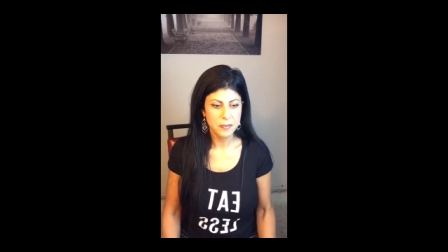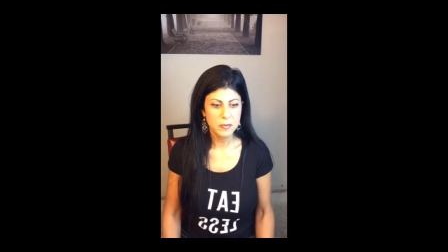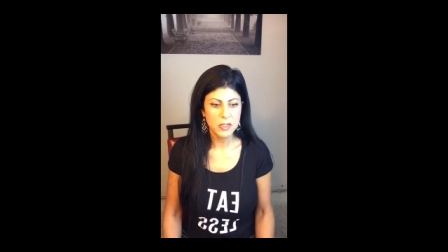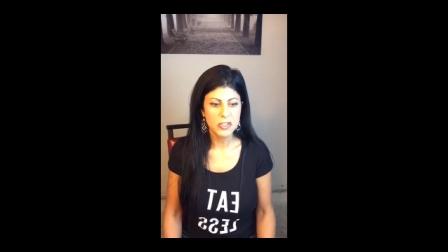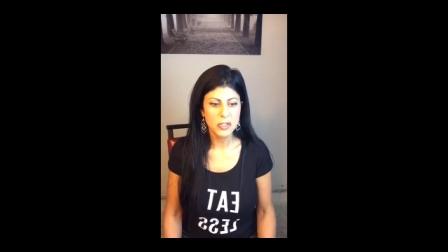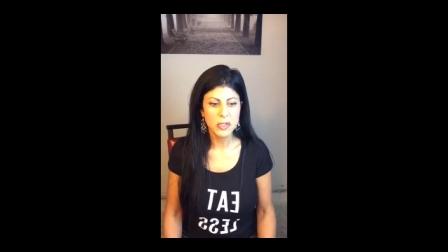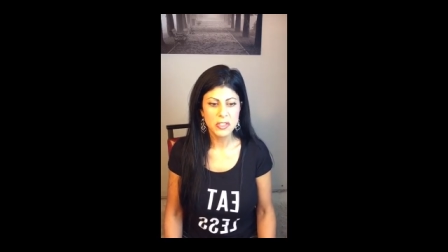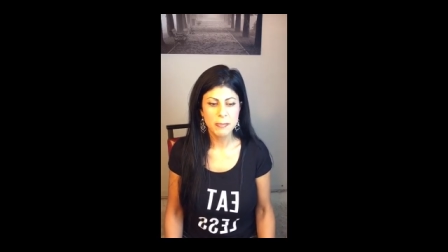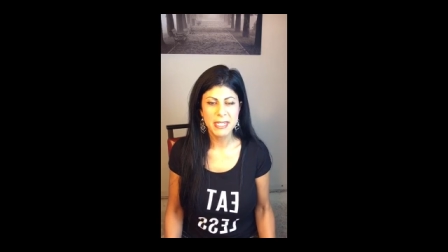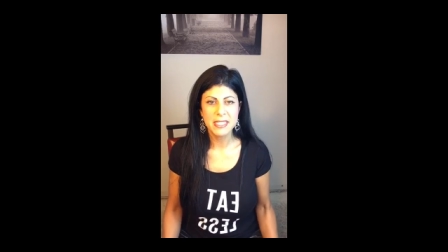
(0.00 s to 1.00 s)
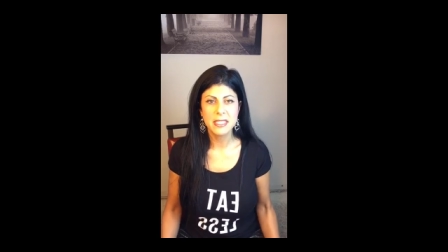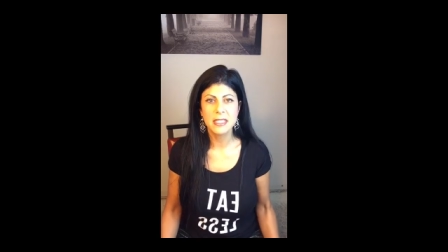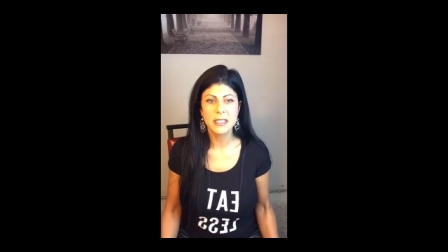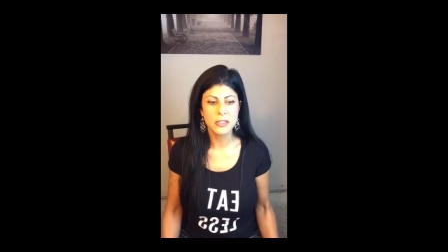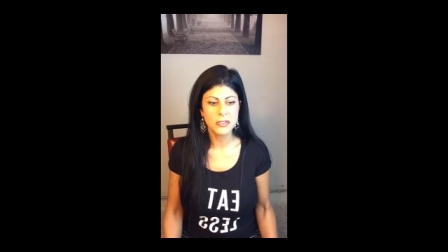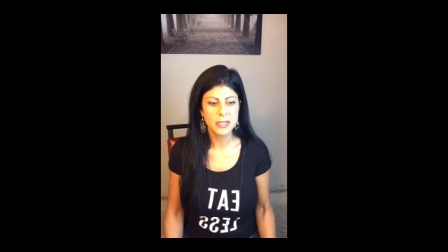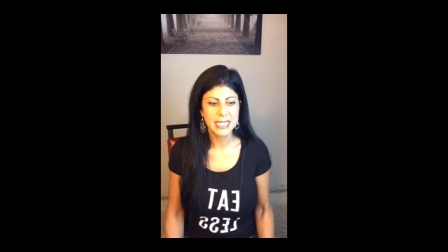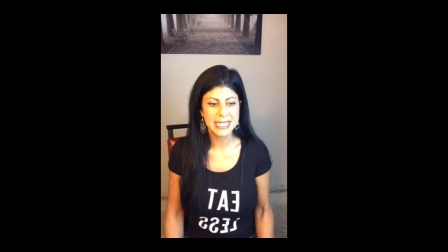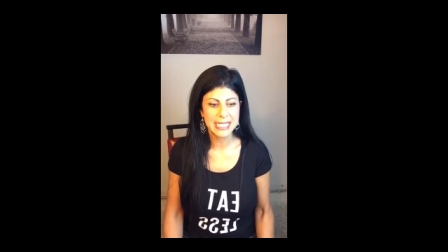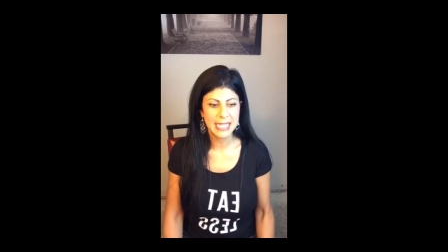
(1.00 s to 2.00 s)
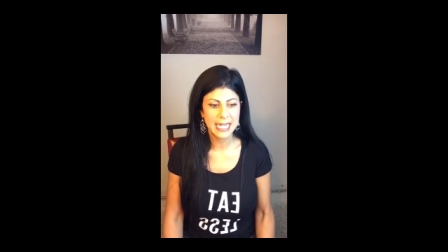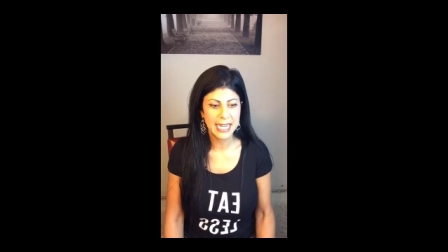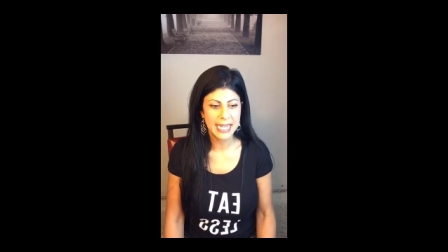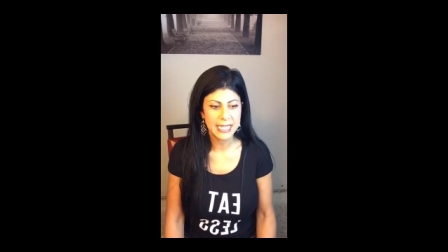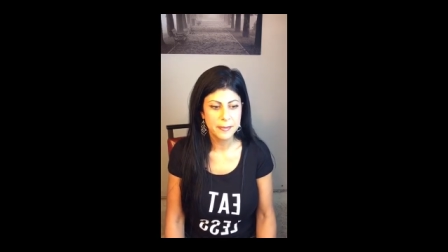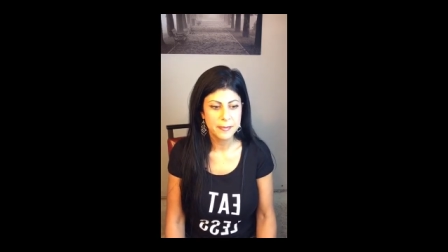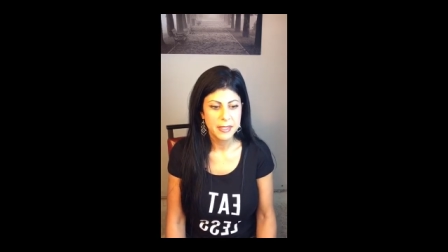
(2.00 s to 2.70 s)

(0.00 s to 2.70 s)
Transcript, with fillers: So those are basically the drinks that I had.